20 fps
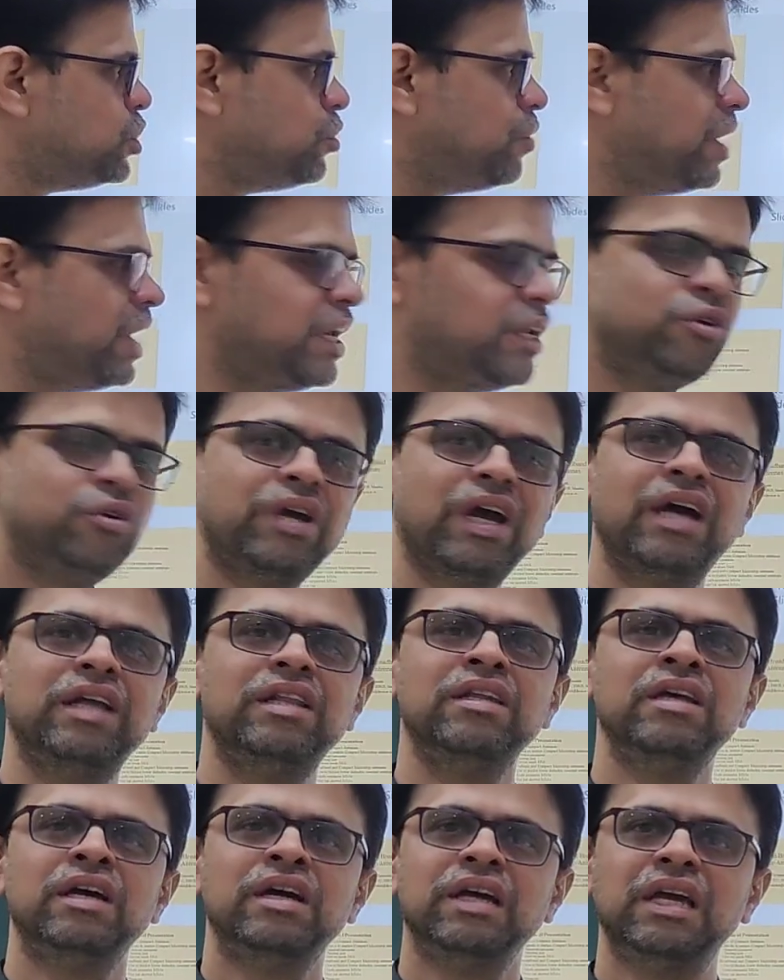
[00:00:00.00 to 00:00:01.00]
where you
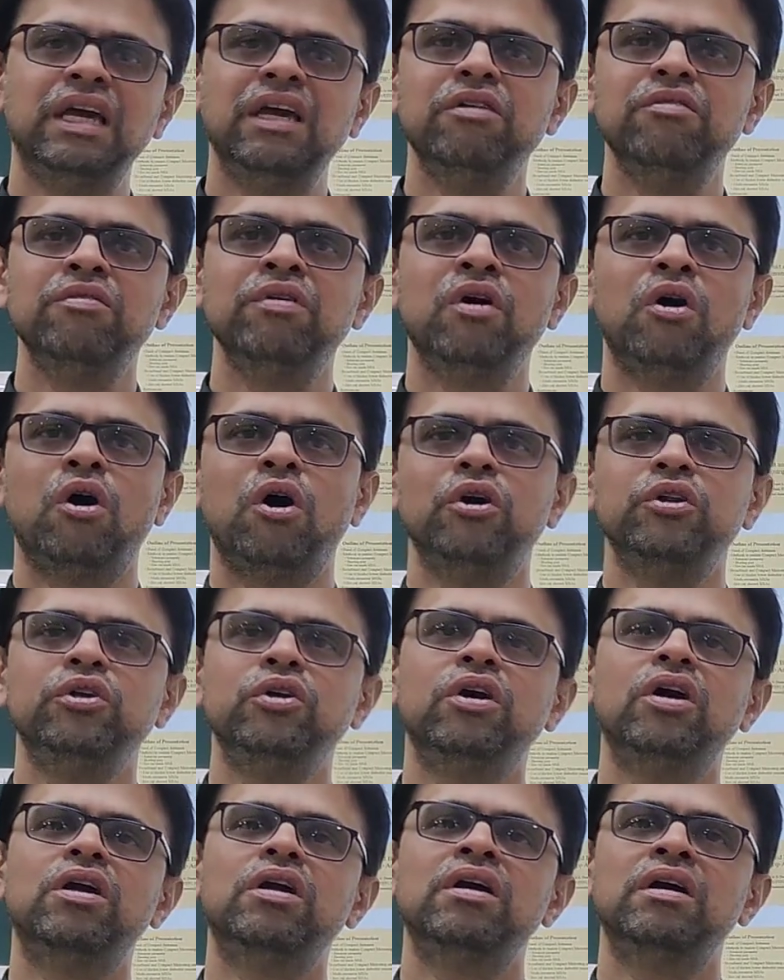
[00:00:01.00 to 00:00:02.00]
can give
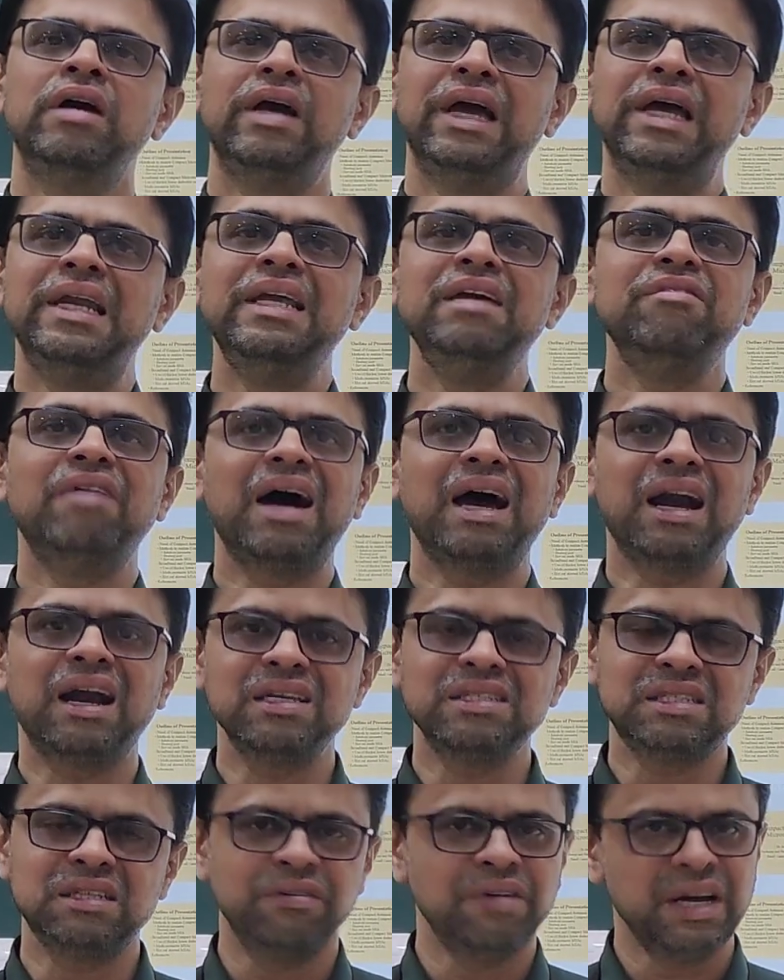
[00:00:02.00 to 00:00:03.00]
on your any
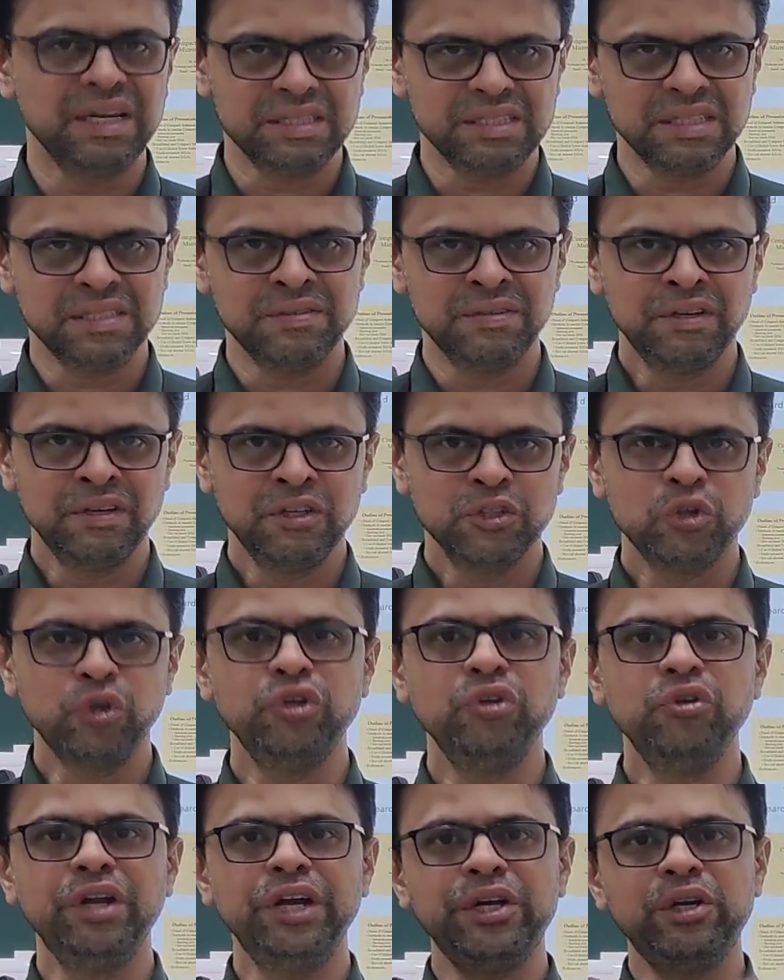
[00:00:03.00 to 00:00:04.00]
wireless device. So
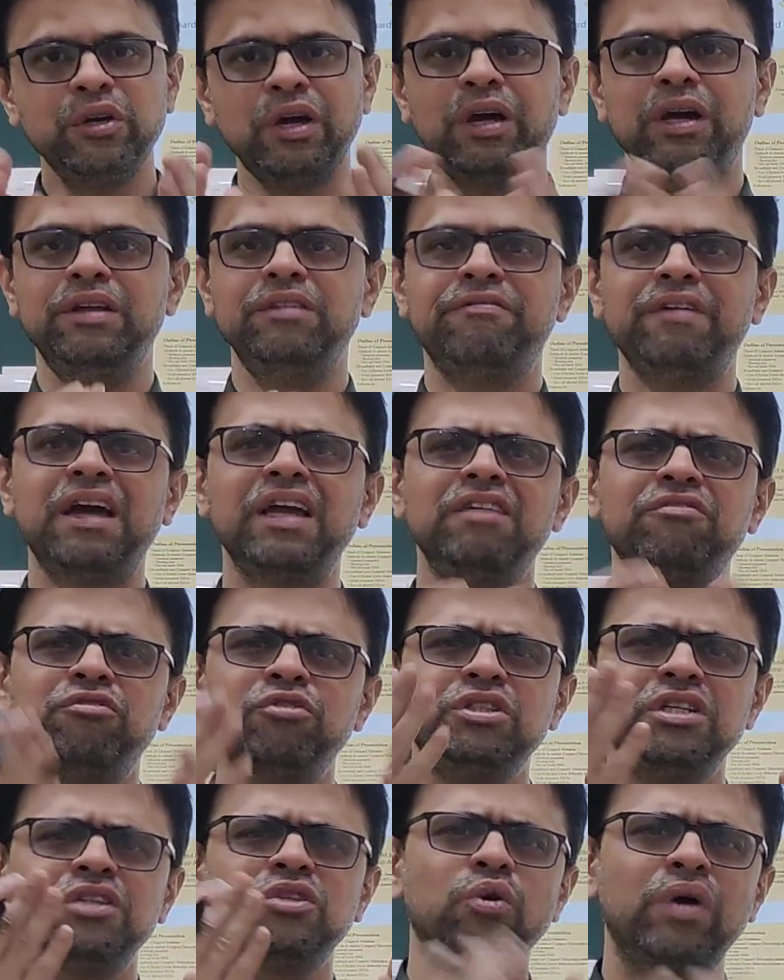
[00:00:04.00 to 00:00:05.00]
you need, in fact, if
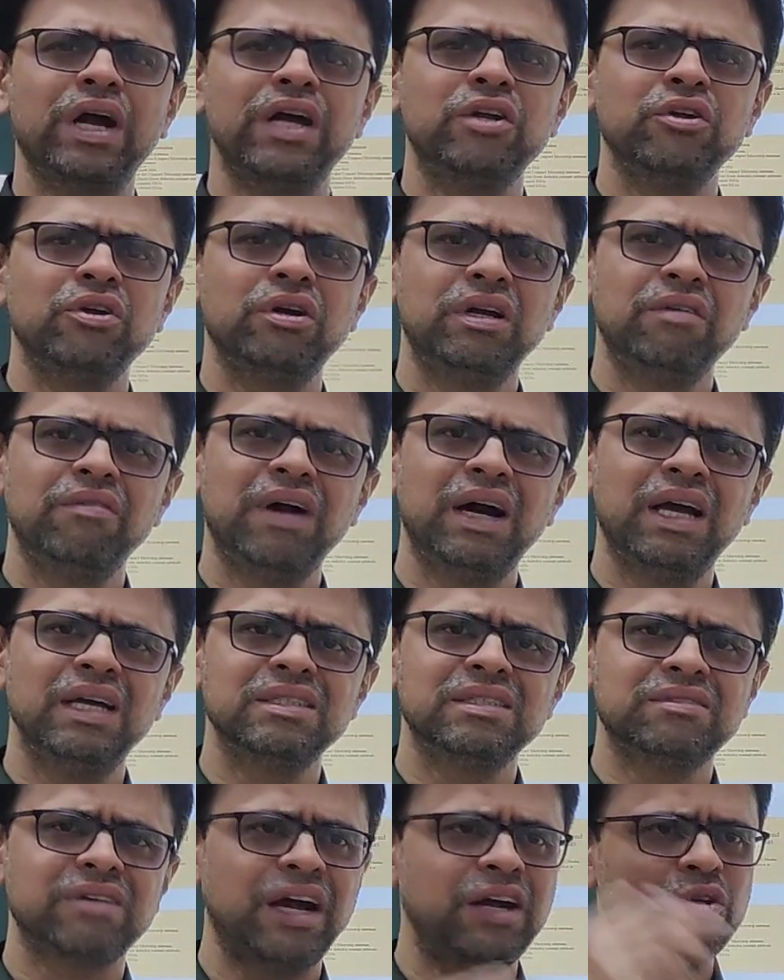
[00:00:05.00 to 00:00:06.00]
you just look at your
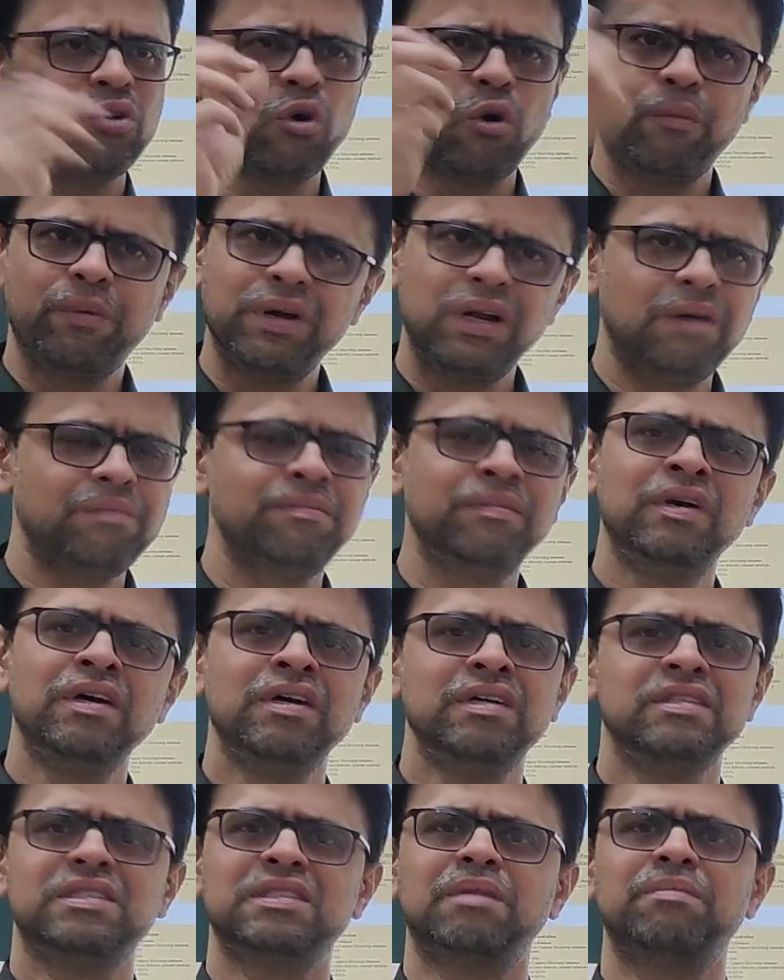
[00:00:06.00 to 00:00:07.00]
device, try to open up
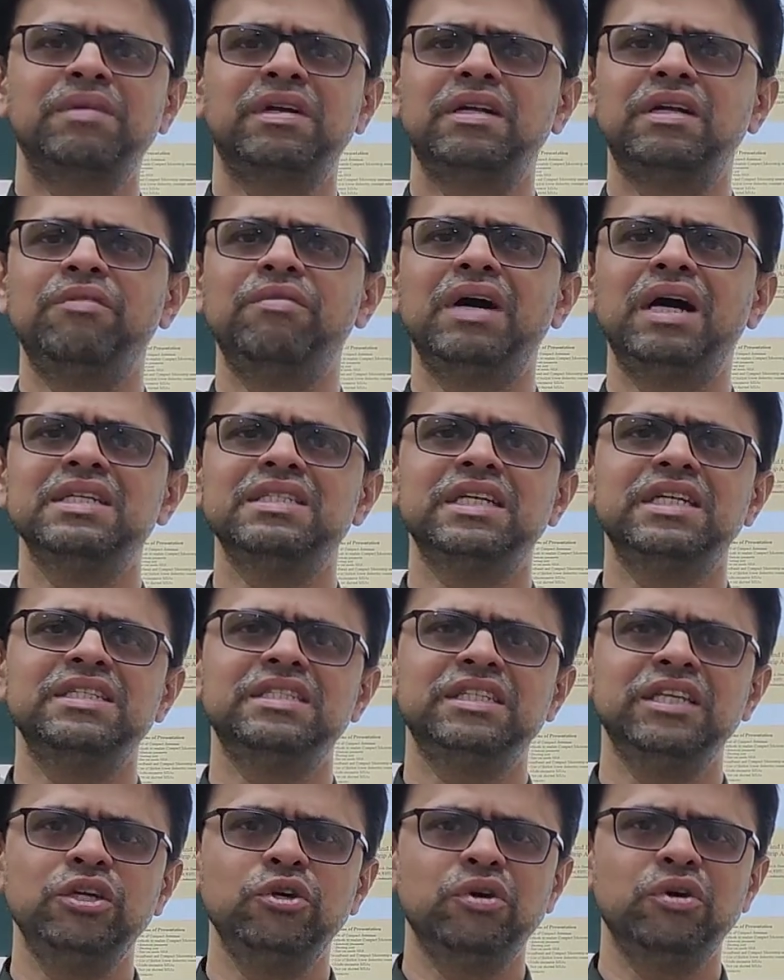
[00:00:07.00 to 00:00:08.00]
some device and
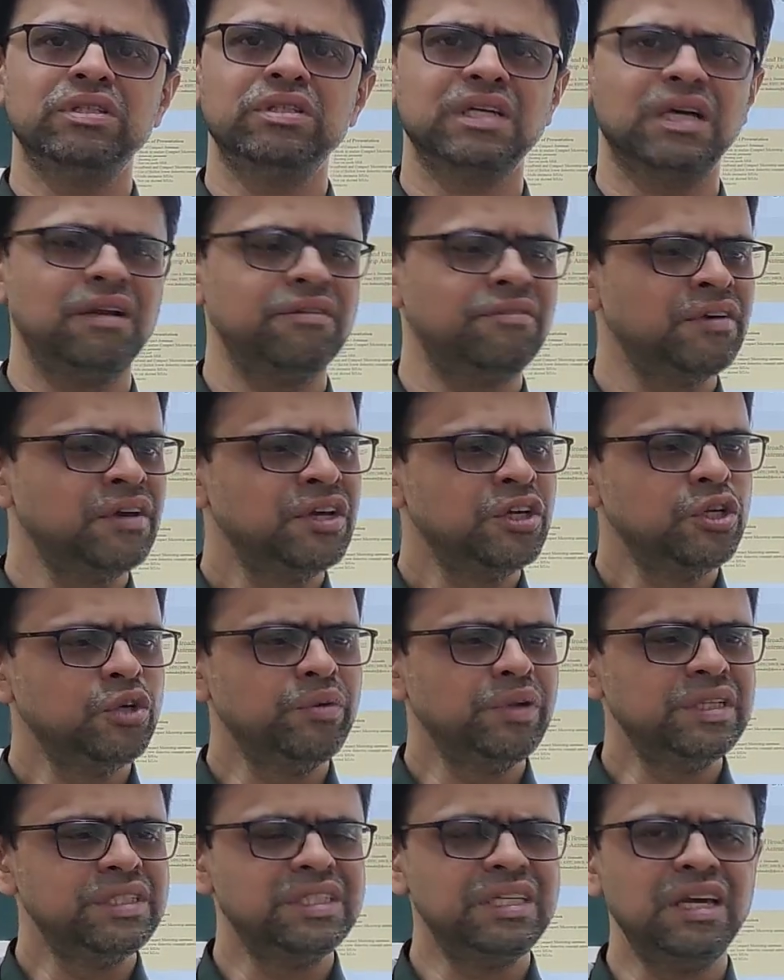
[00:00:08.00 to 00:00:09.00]
see yourself,
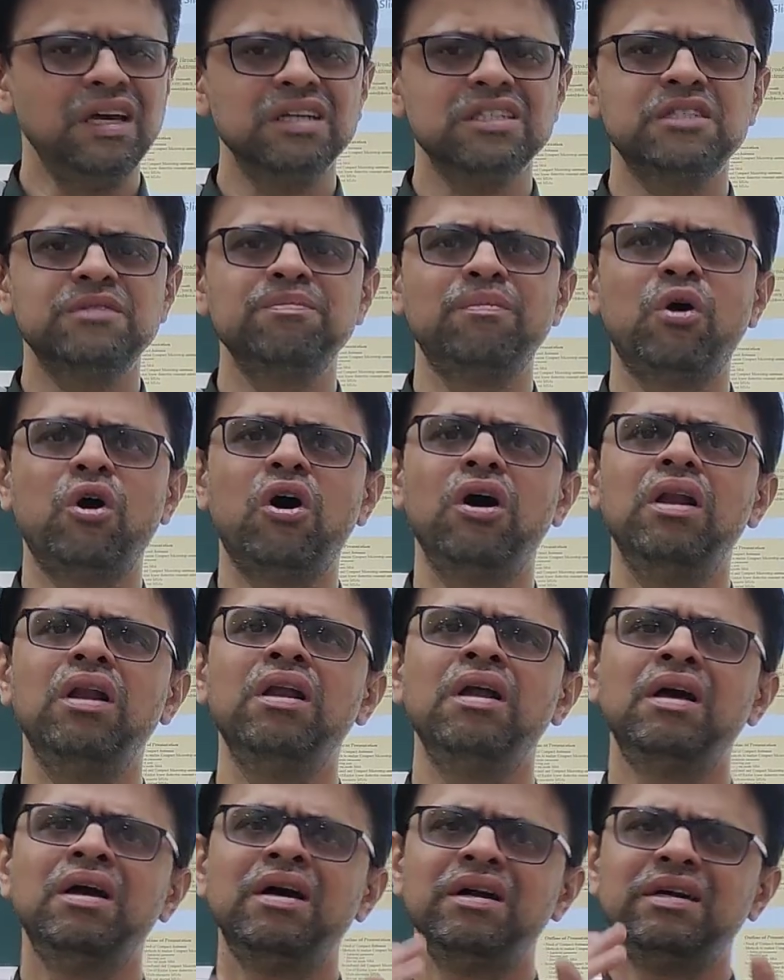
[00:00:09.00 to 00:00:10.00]
you will see a
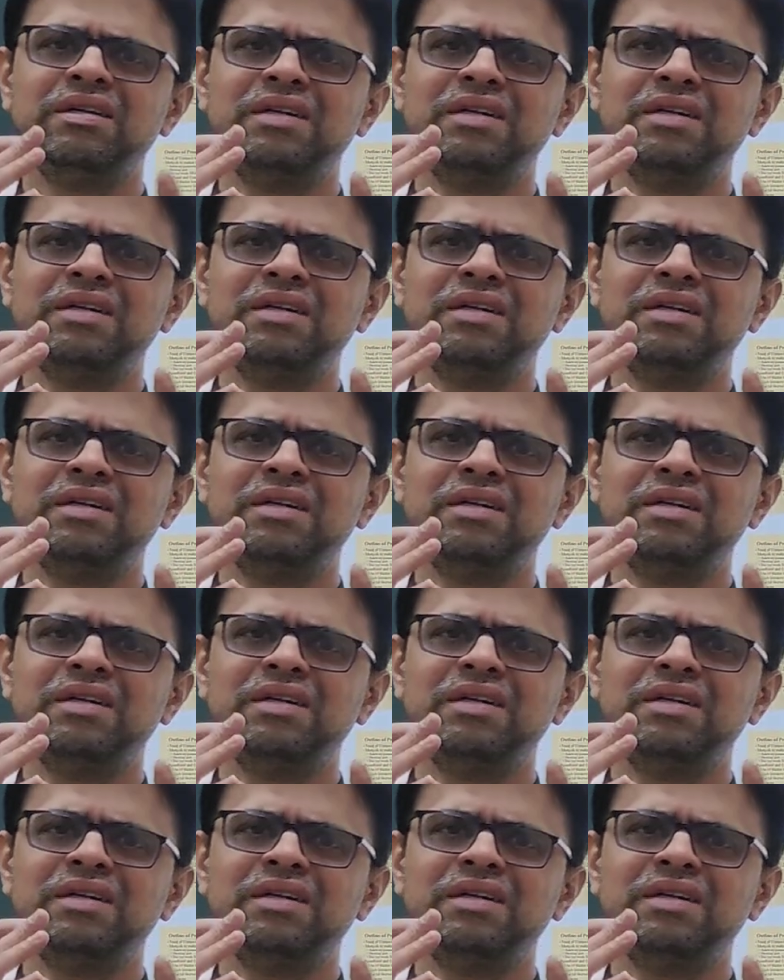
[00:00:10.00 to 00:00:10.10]
small